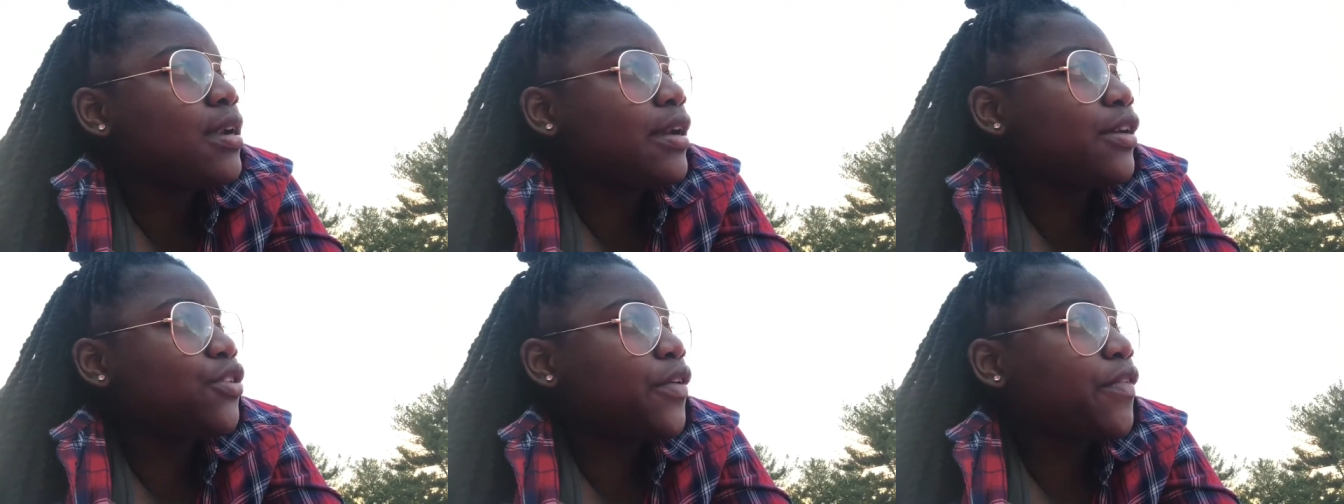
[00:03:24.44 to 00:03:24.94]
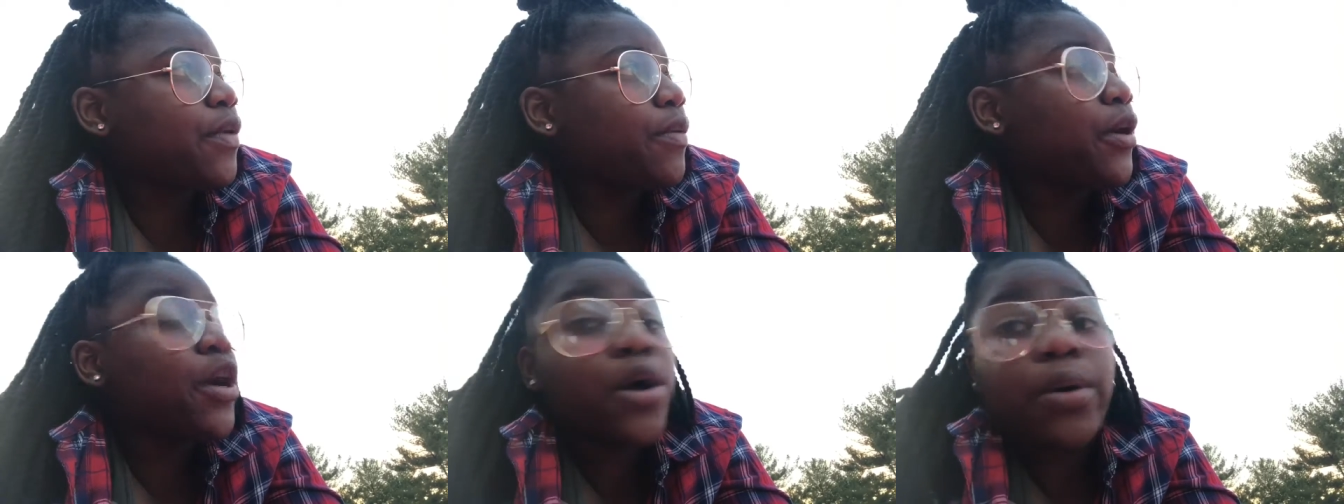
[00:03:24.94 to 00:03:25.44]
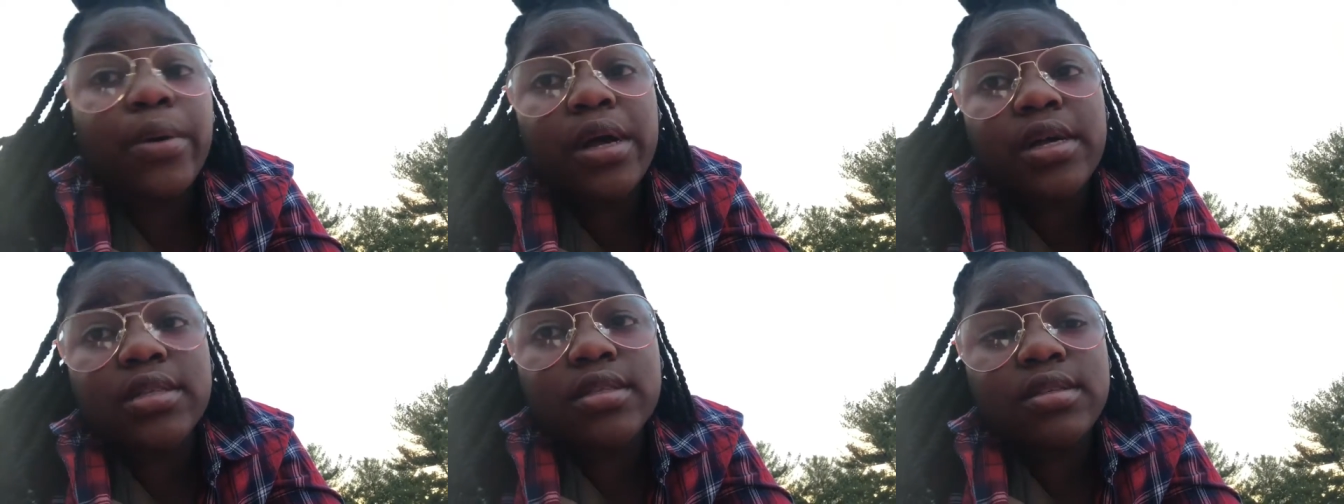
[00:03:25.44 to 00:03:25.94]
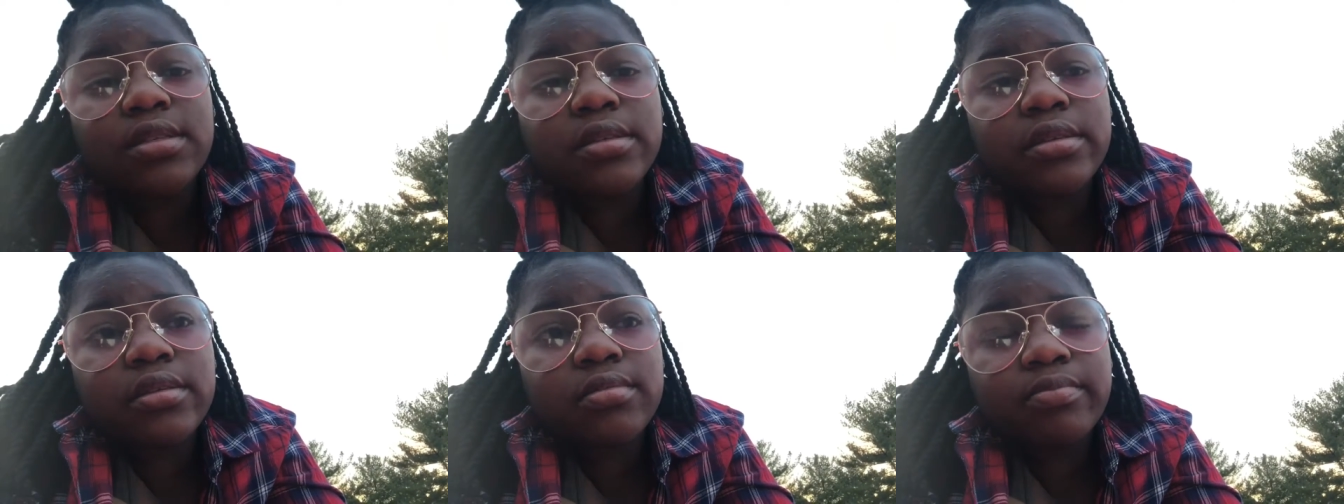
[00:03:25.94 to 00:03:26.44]
Not sure if I want to go
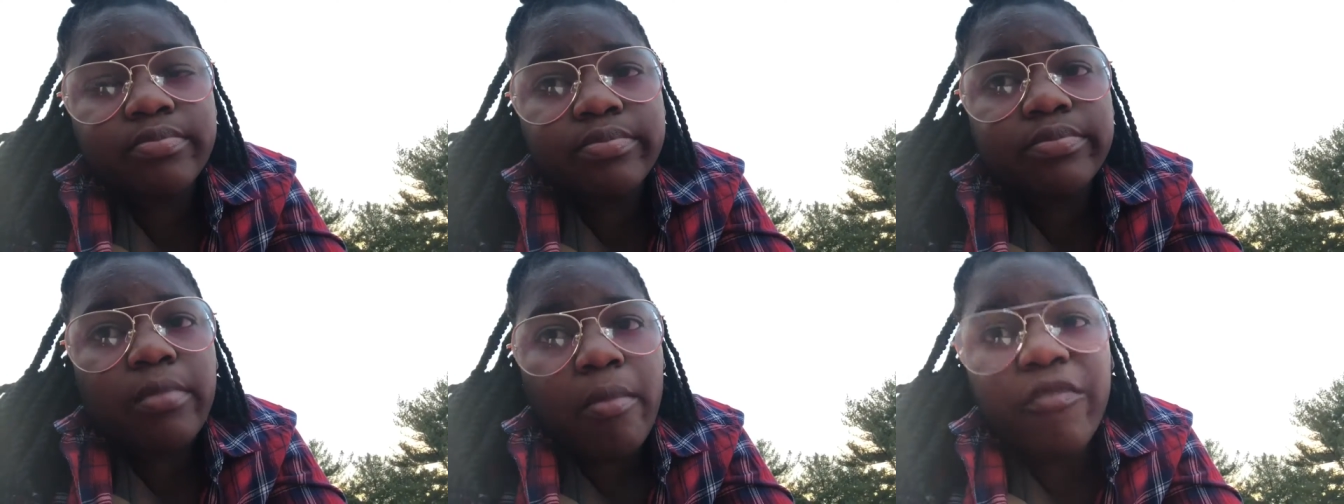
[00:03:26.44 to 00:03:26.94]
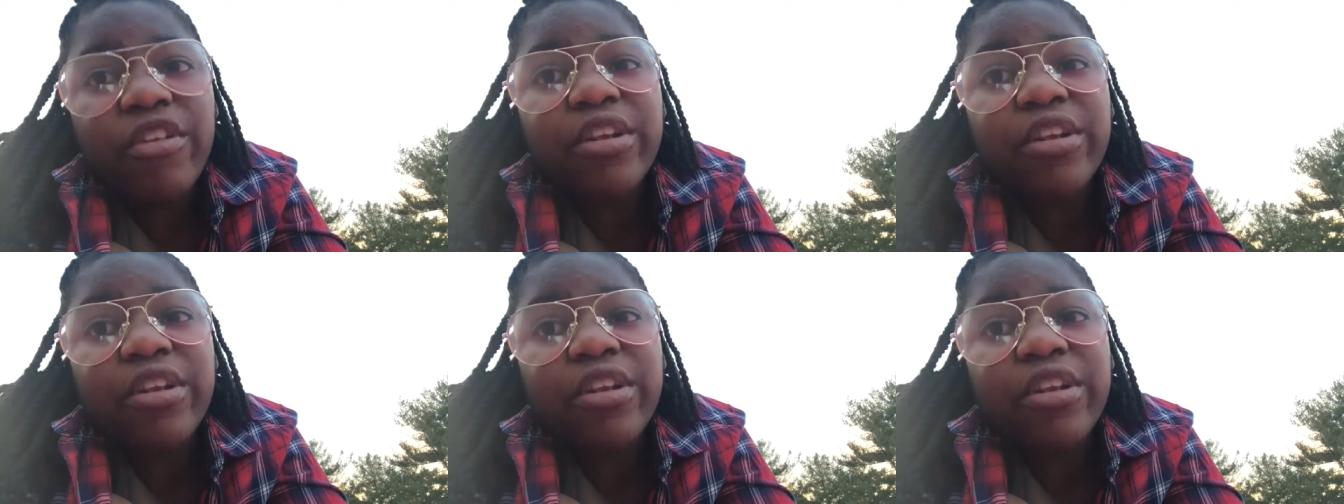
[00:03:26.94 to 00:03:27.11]
because I'm